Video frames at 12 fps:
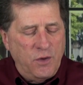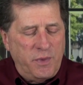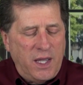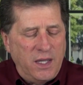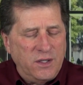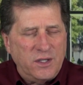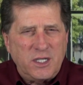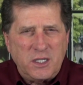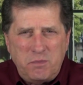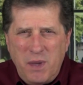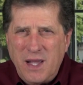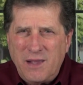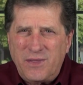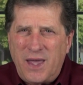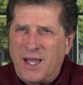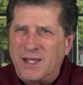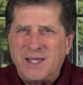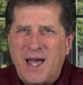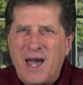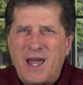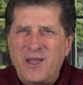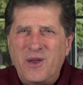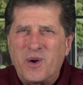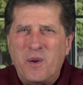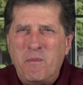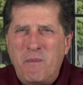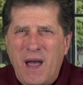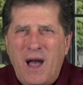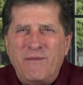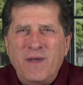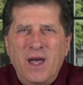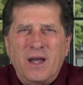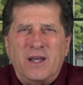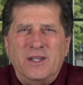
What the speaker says: You begin to speak things out of your mouth